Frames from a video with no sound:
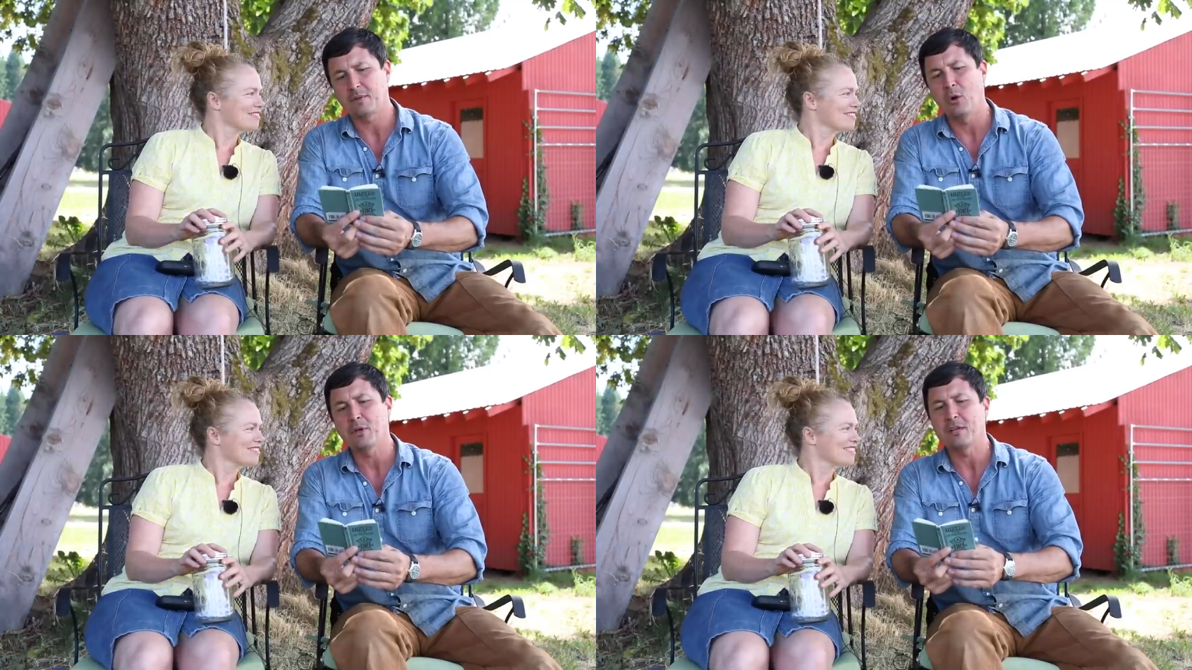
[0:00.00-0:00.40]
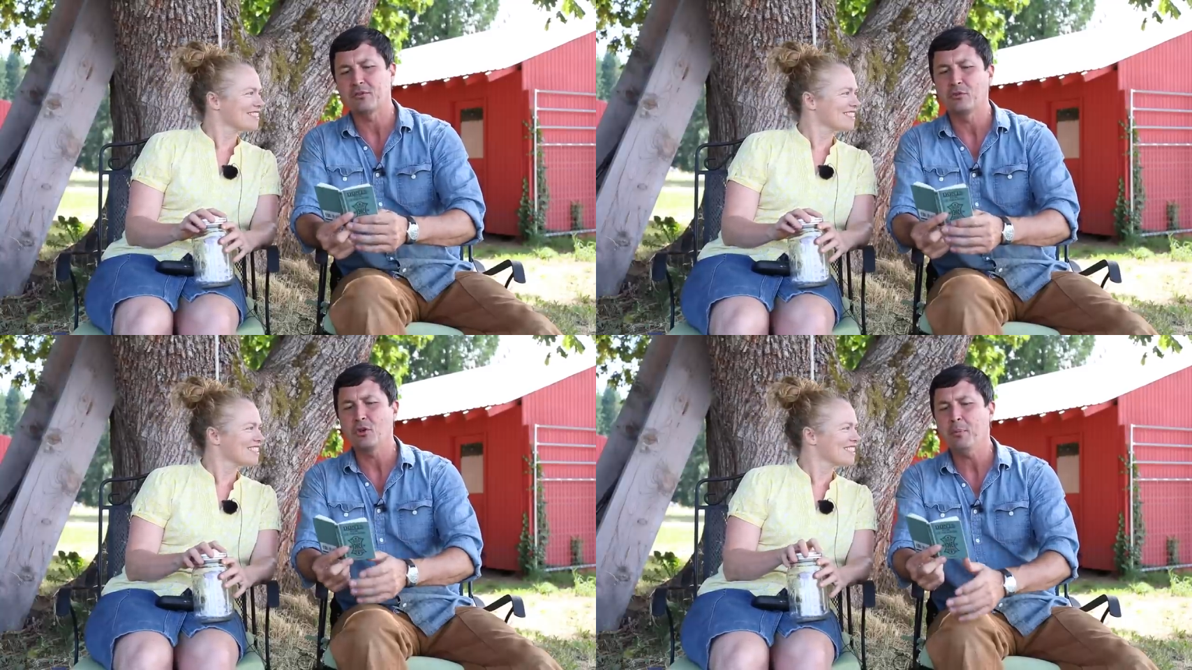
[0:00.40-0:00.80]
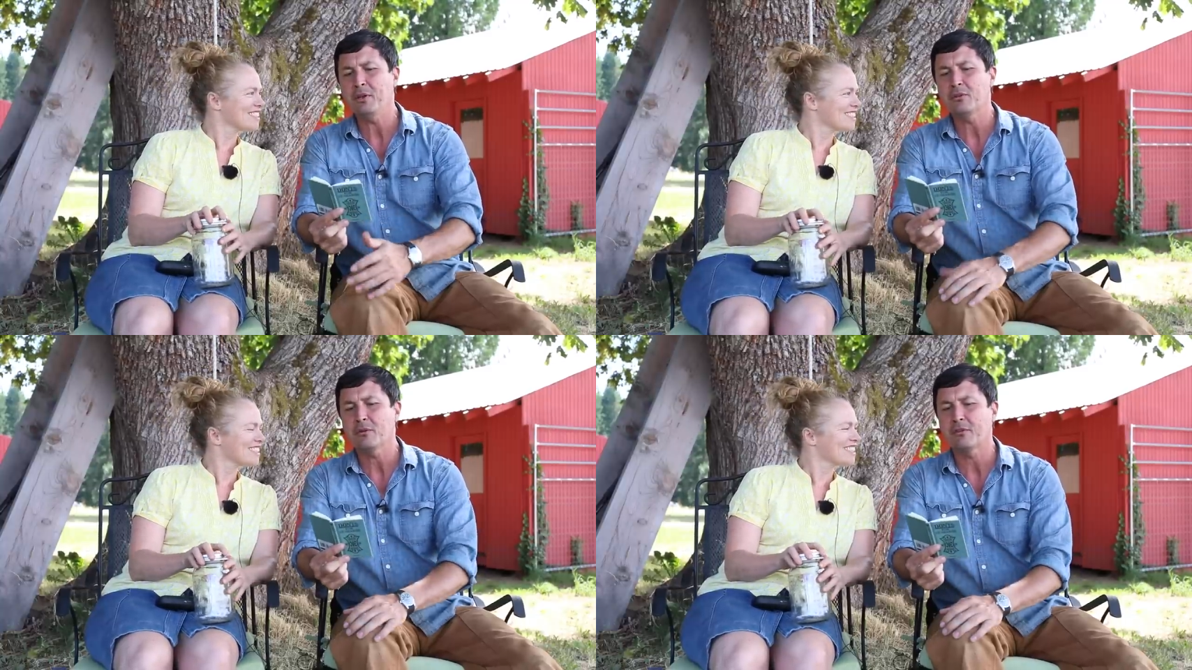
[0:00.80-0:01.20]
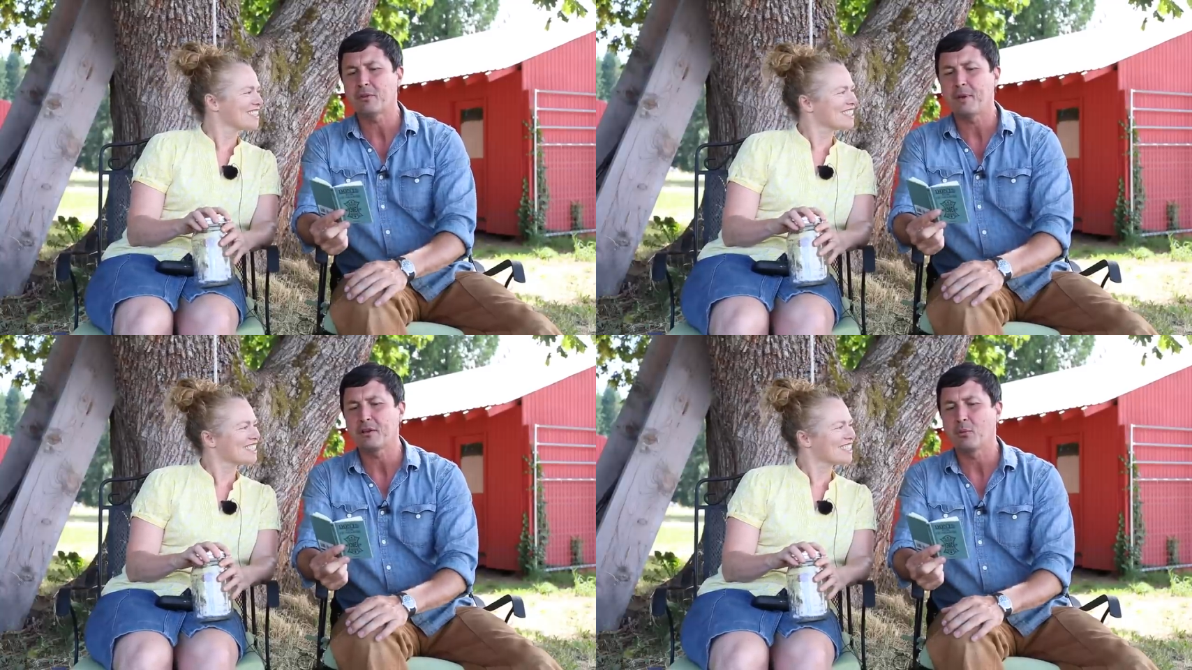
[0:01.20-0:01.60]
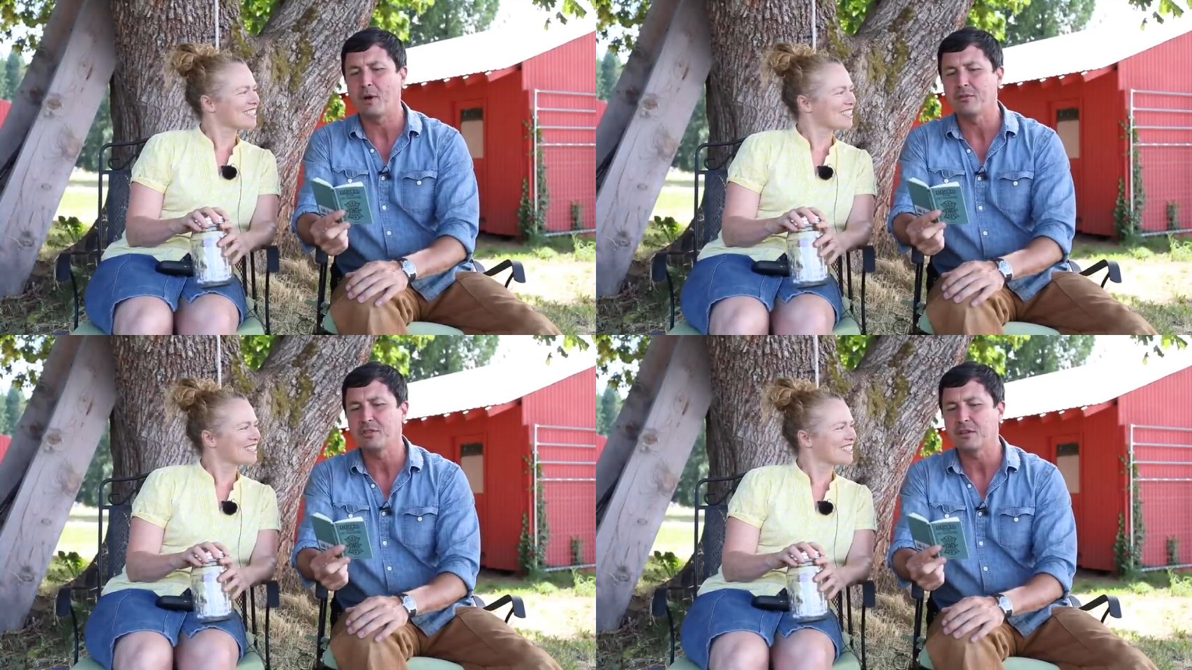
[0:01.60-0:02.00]
Speaker 1: Okay, so don't be nervous about your
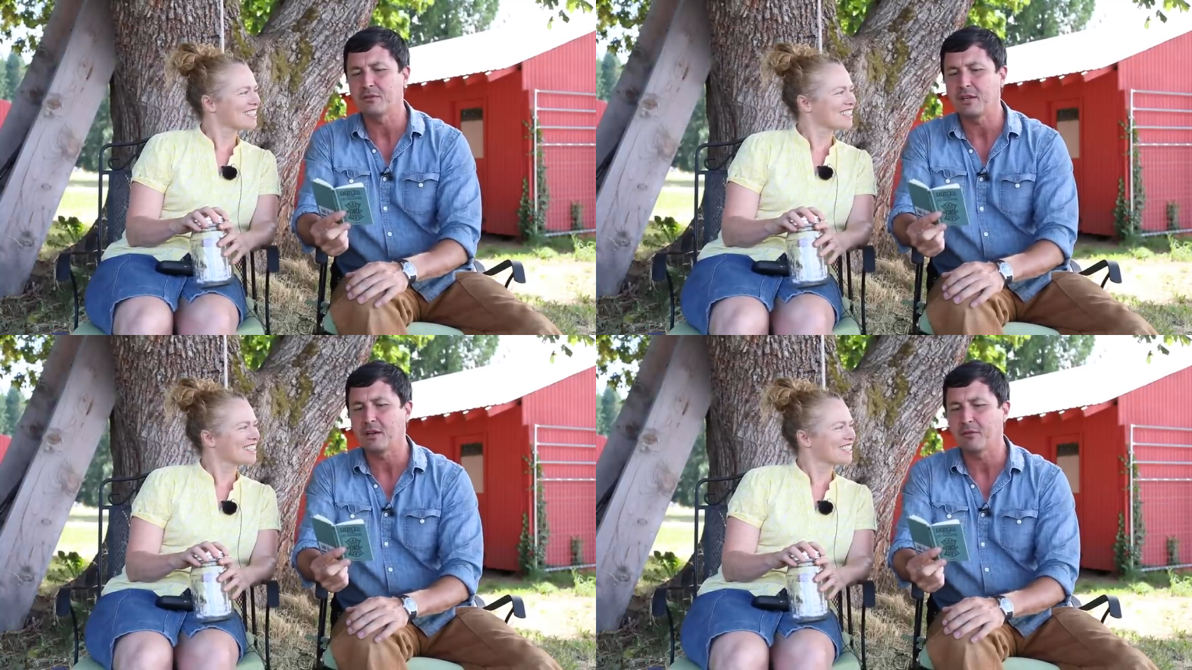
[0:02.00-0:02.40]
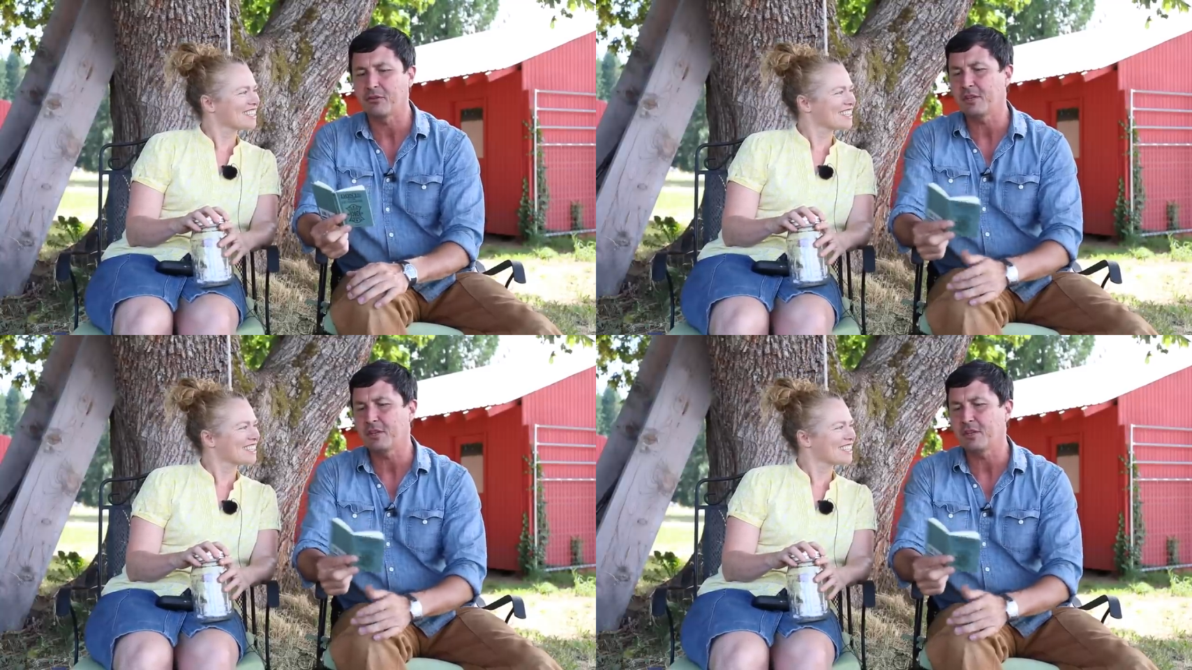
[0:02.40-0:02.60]
wife. She can take care of us.